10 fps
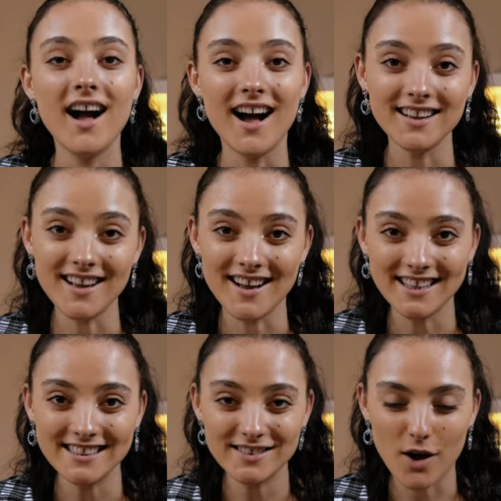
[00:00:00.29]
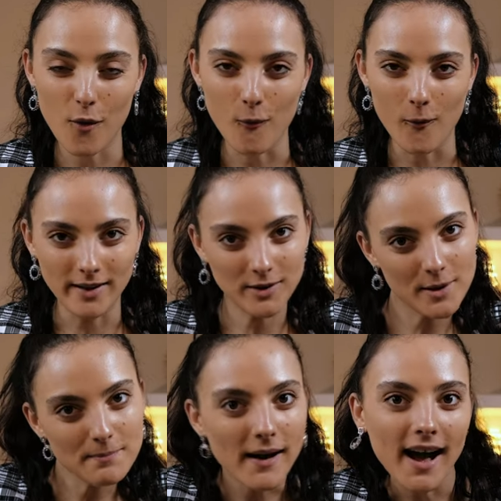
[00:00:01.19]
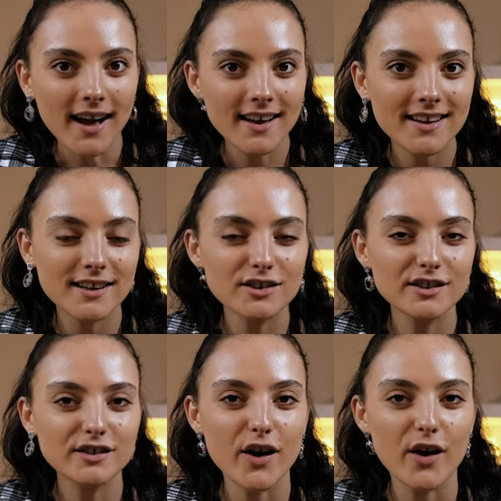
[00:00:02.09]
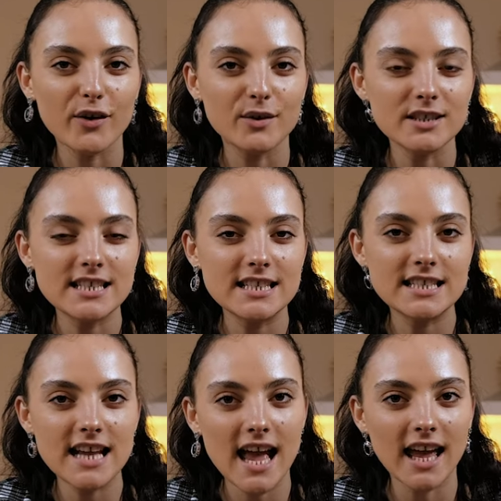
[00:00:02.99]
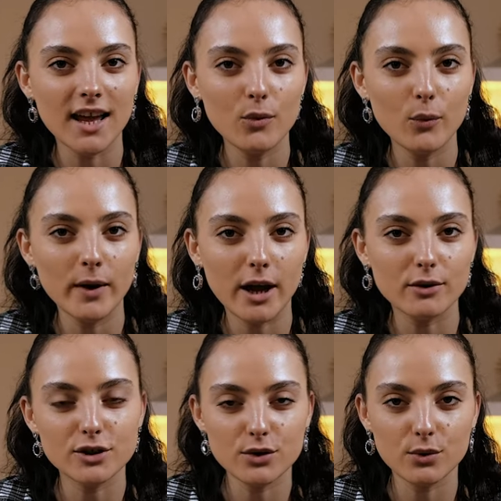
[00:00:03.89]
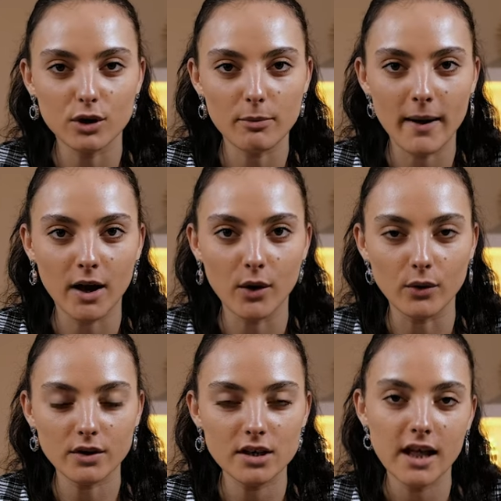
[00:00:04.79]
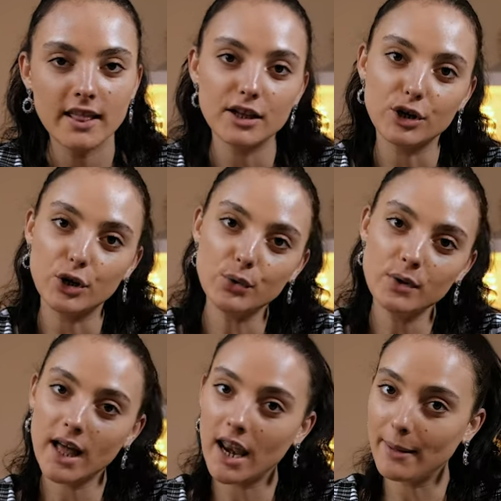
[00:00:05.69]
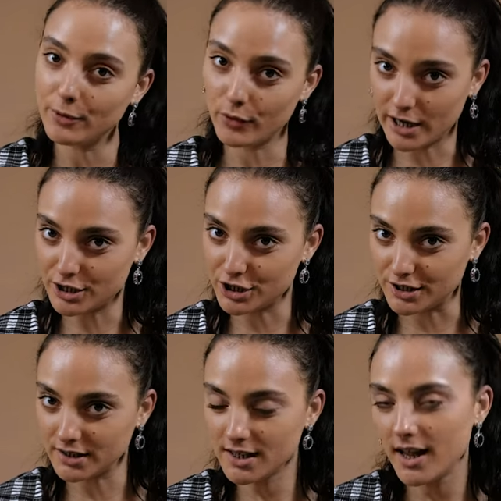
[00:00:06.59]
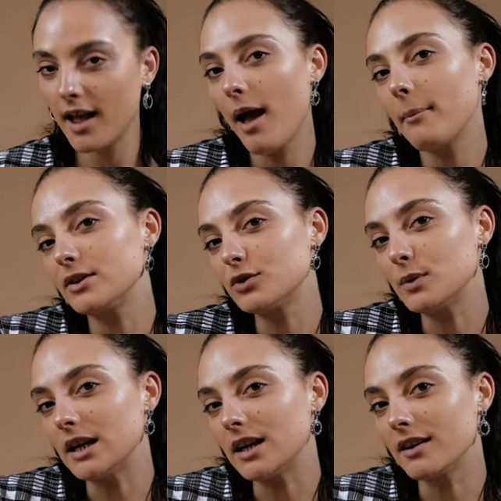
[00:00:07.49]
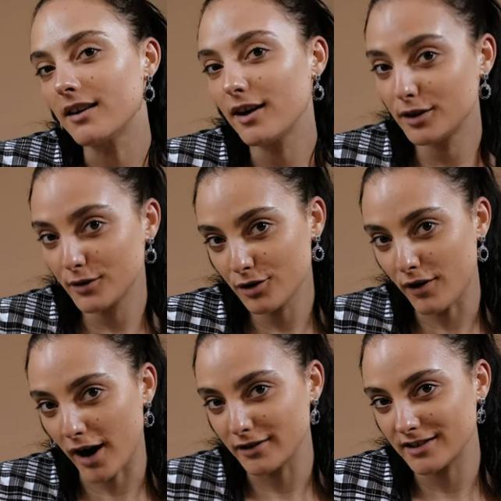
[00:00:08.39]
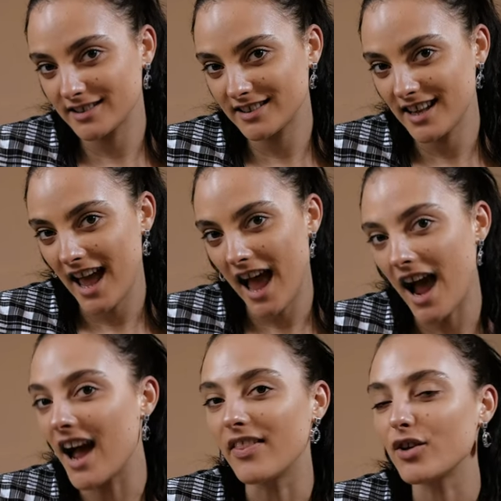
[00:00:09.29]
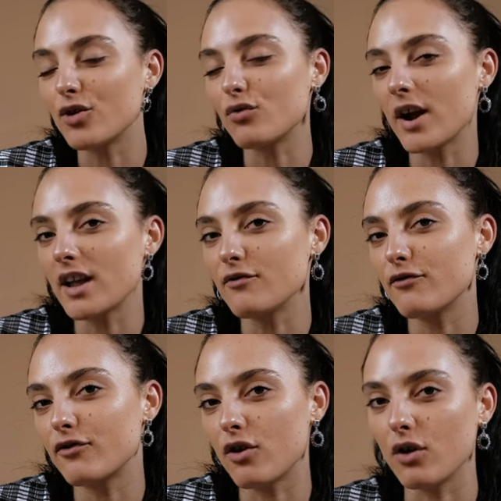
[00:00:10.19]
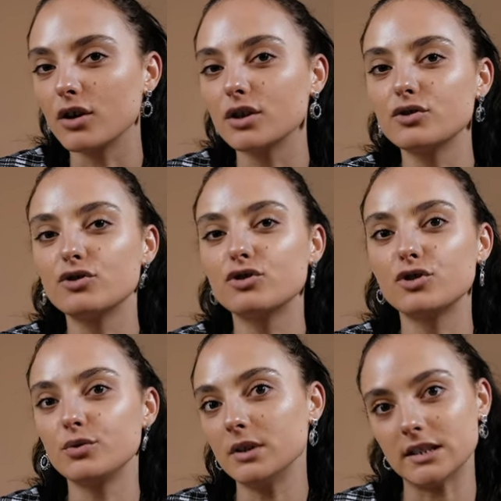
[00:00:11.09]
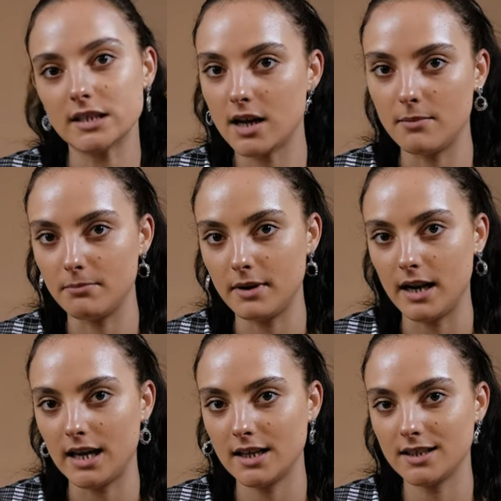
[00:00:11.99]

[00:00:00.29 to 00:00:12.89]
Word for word: Hi guys, welcome back. So today we're going to talk about the new collaboration between Cutler and Gross and the Great Frog Jewelers Company.